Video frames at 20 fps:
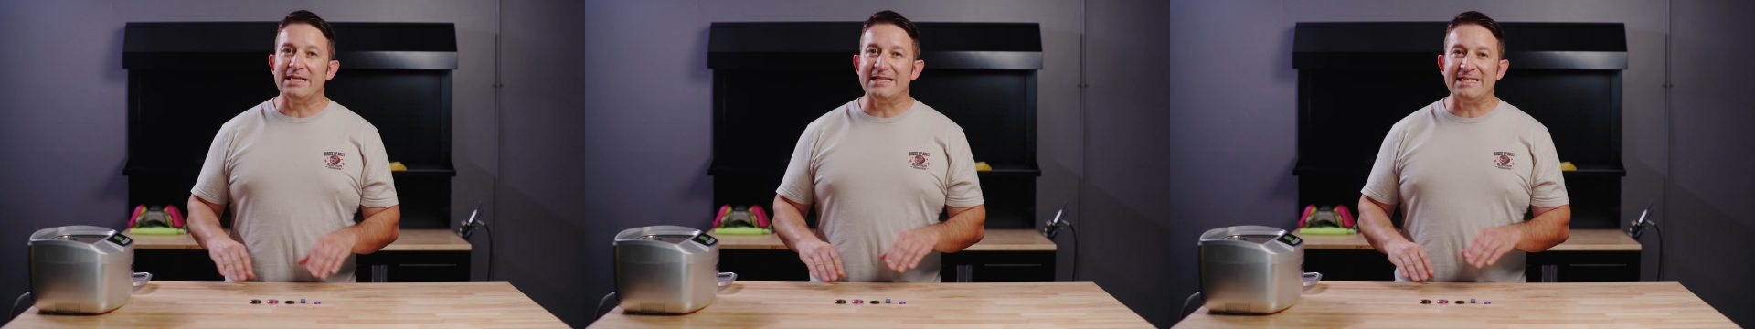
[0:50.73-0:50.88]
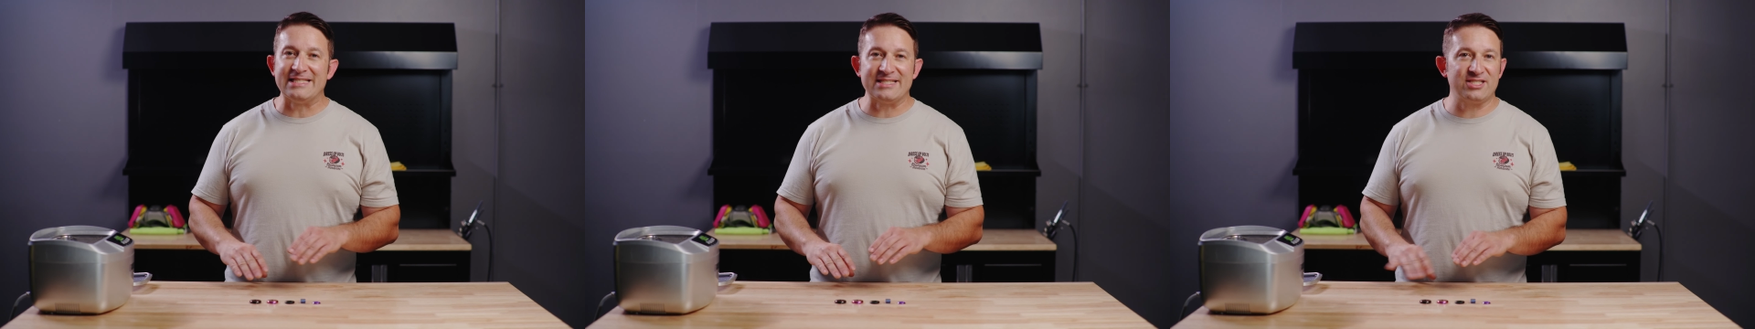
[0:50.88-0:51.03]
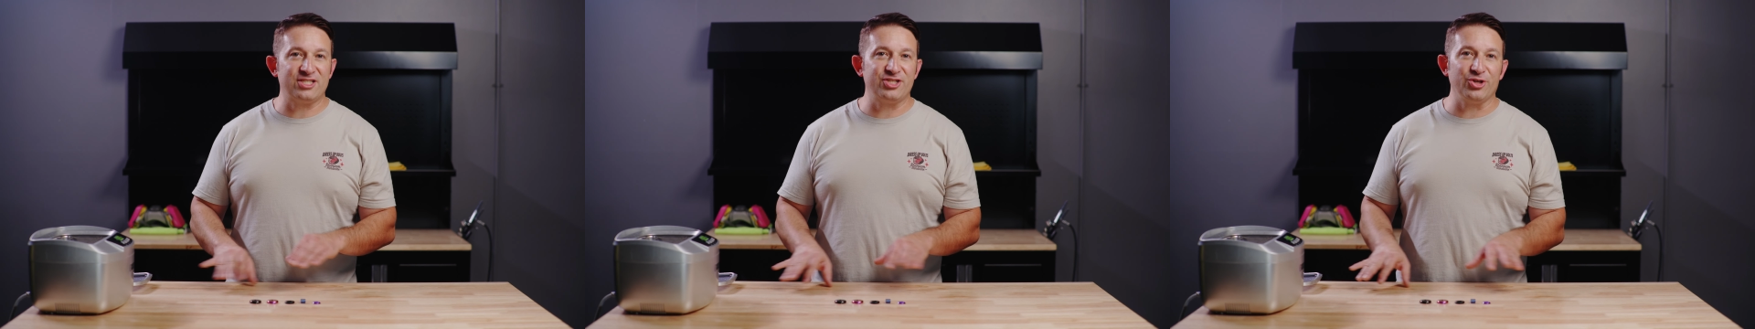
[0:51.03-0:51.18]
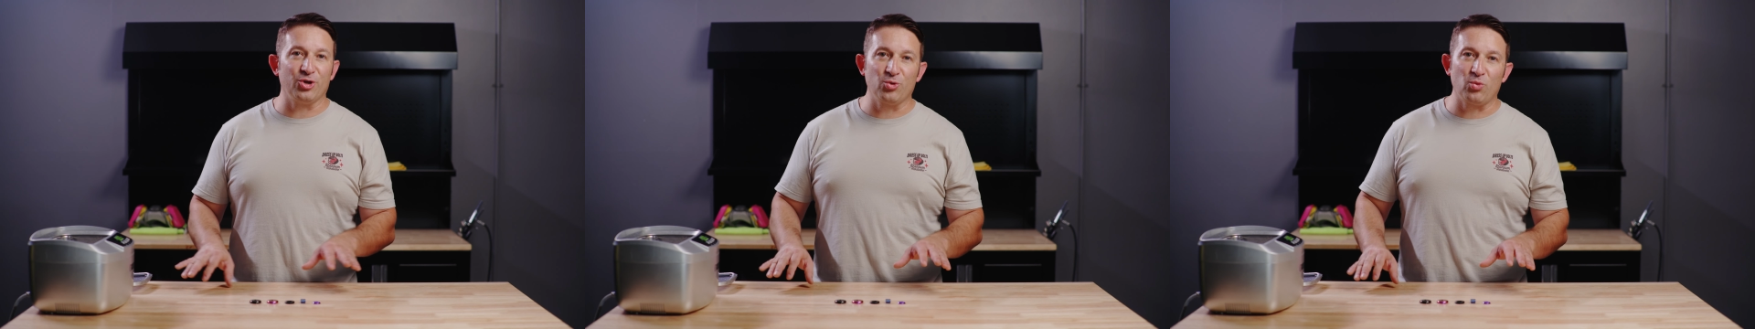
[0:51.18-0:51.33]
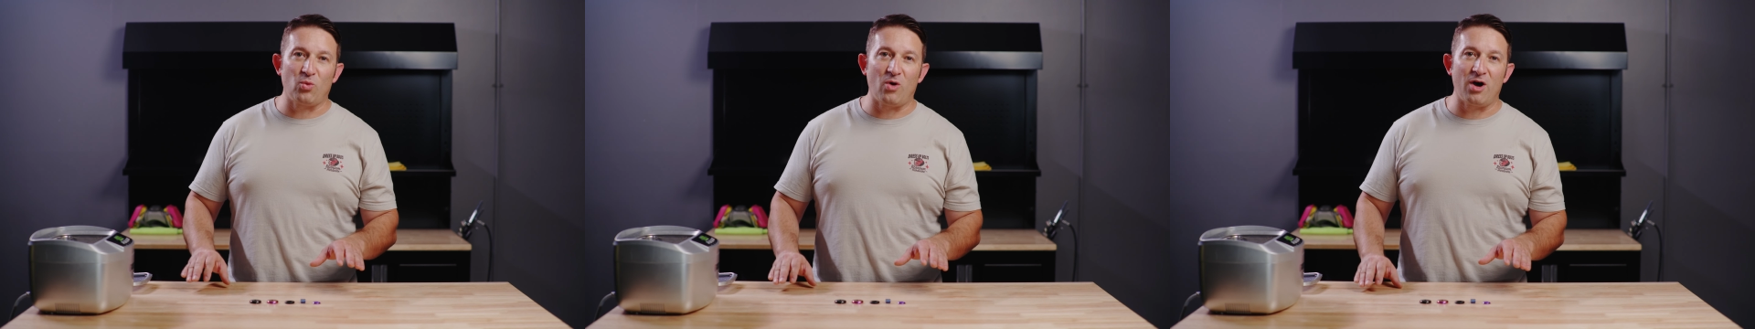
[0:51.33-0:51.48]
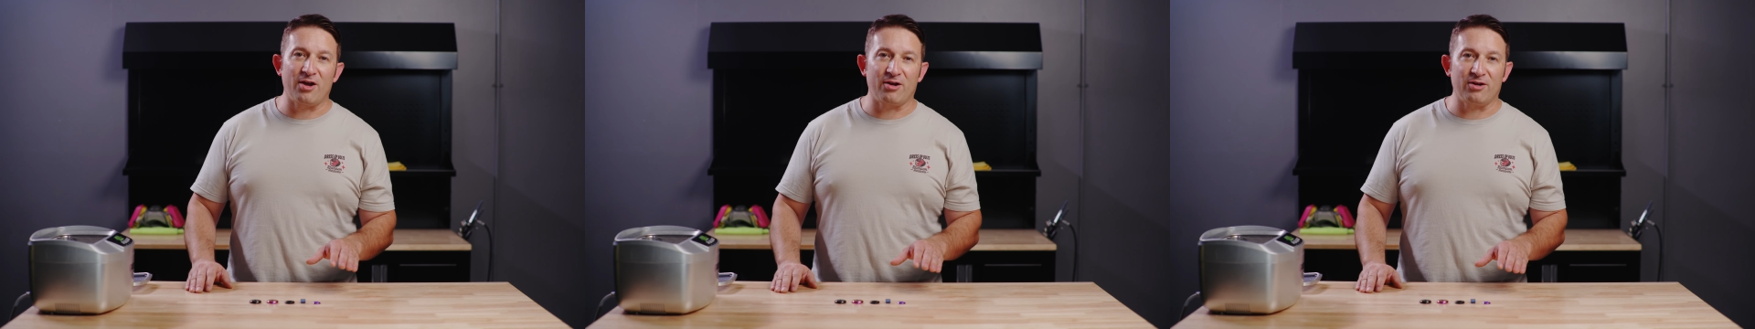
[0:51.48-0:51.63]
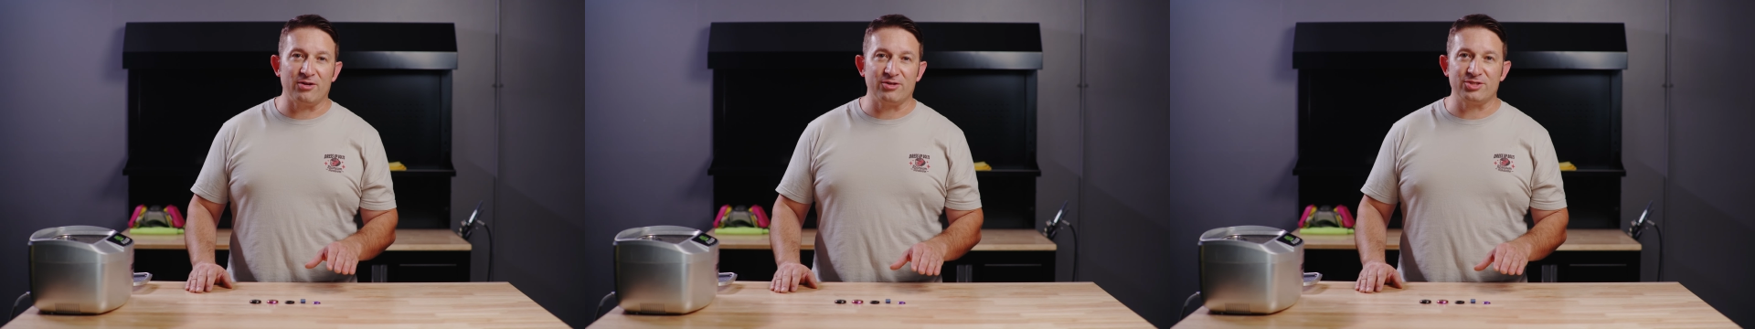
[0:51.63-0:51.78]
distilled
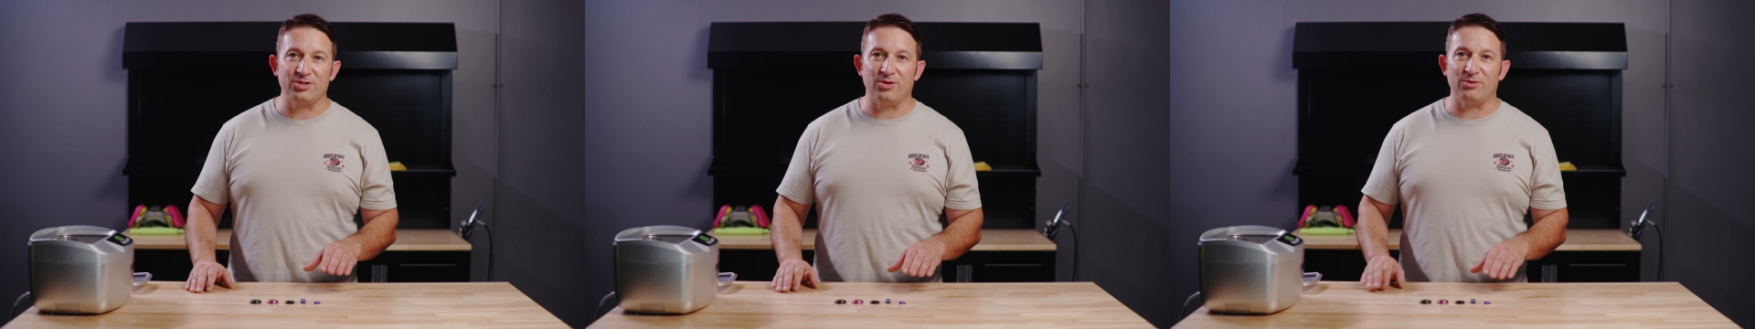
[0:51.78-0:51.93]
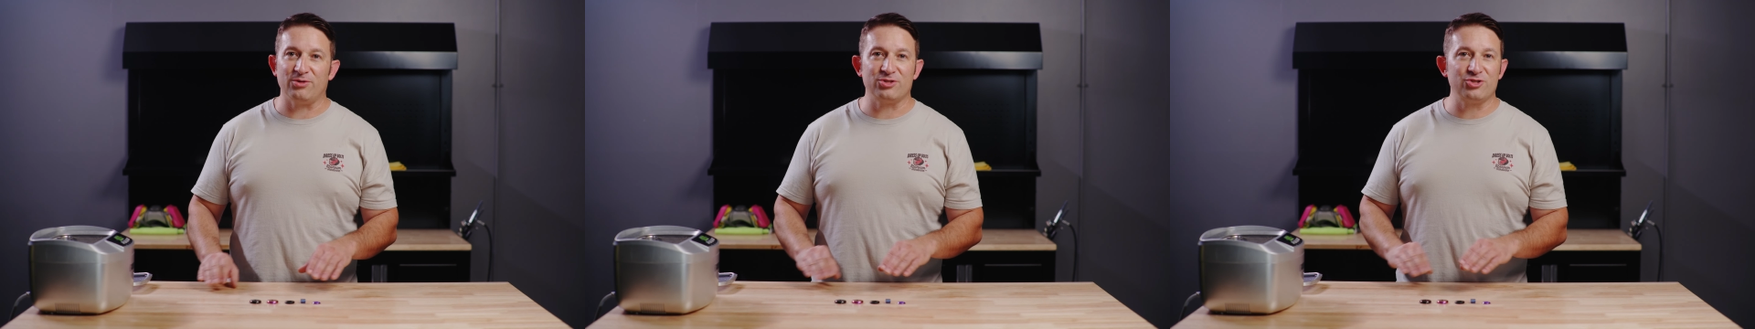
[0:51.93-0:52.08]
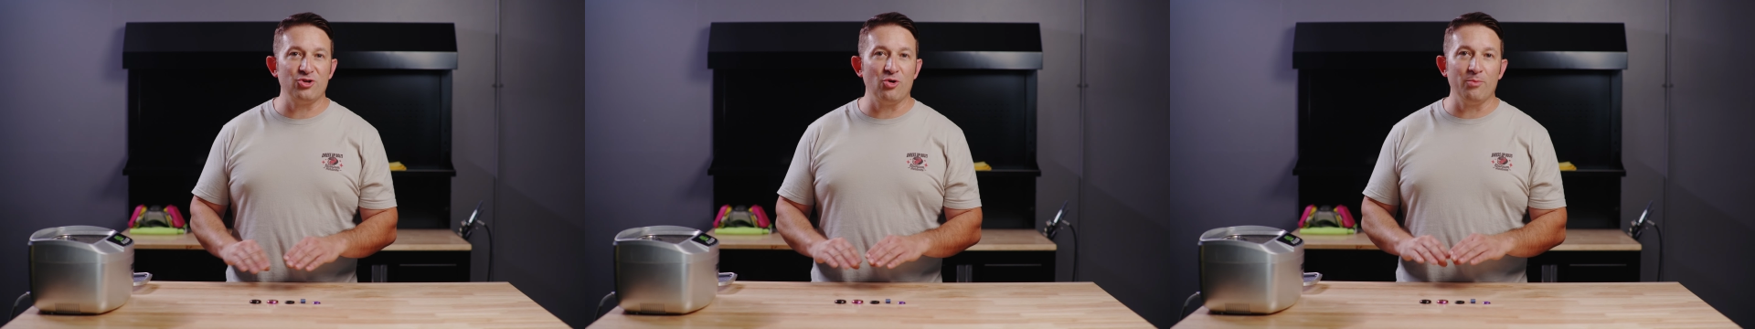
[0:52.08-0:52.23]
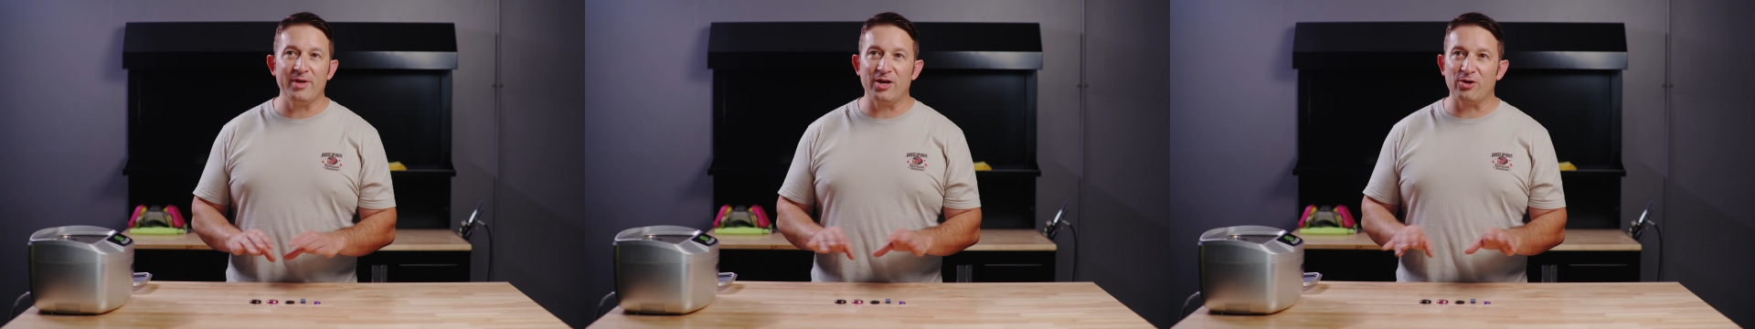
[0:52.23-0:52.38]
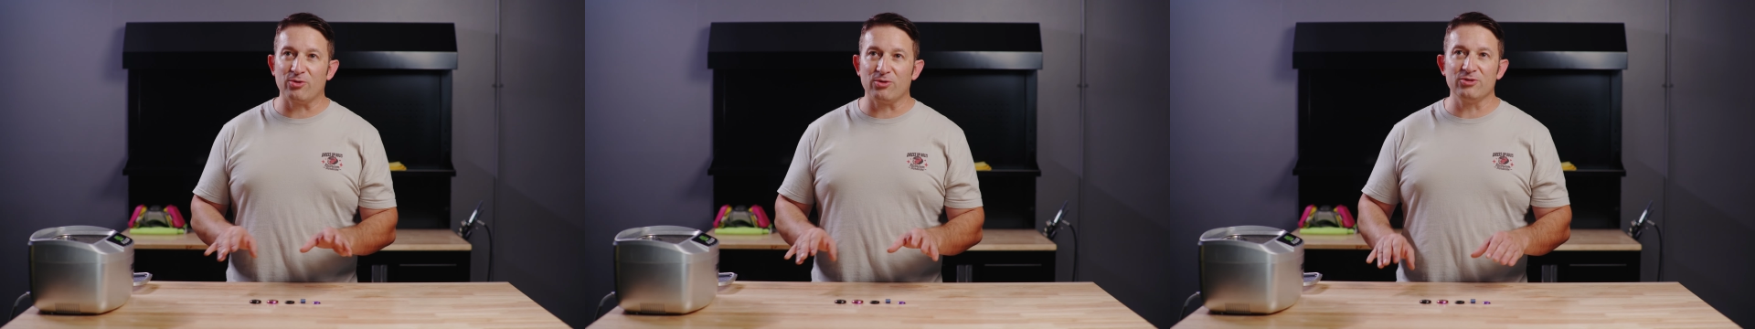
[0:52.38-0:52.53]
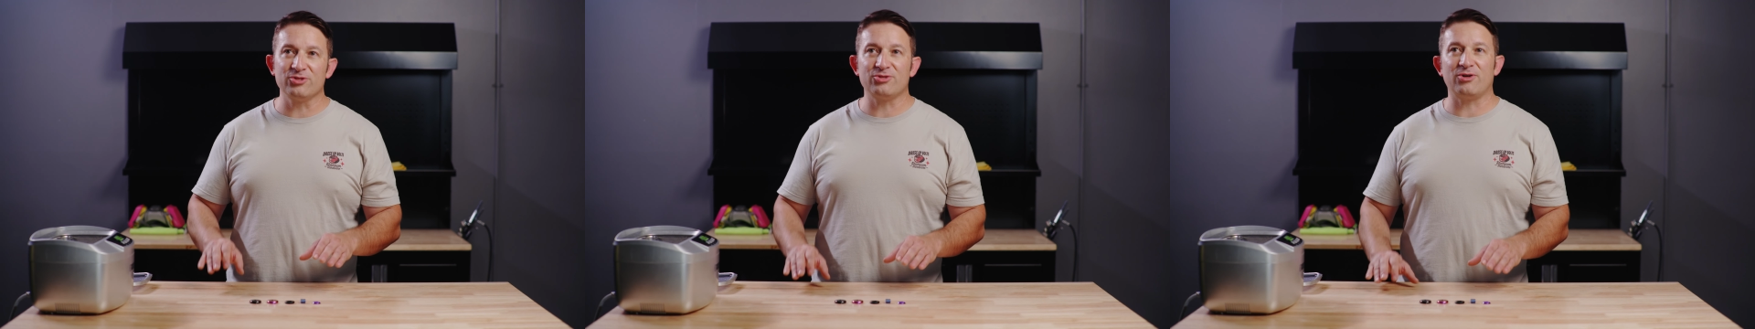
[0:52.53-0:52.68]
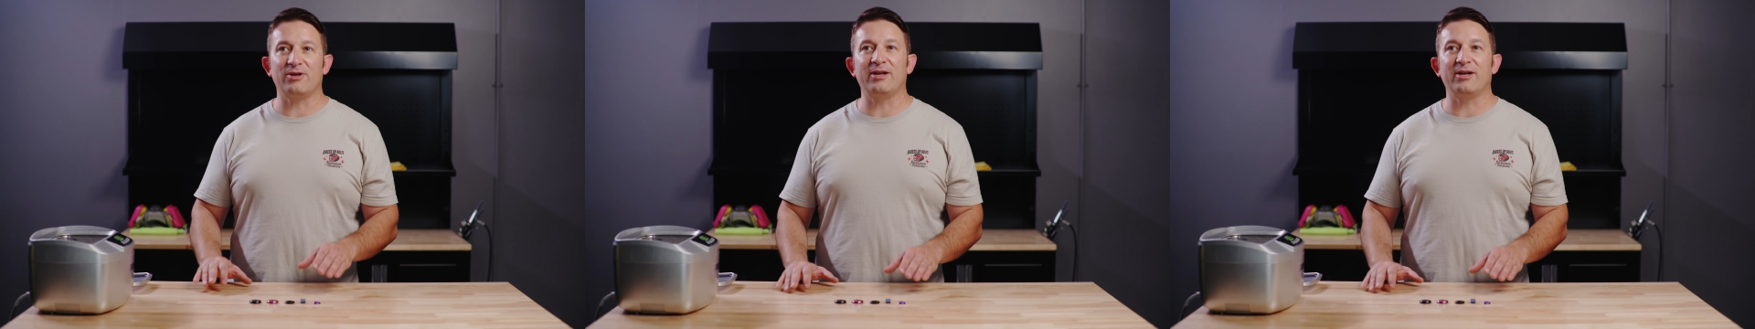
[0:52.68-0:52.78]
water. So there's no minerals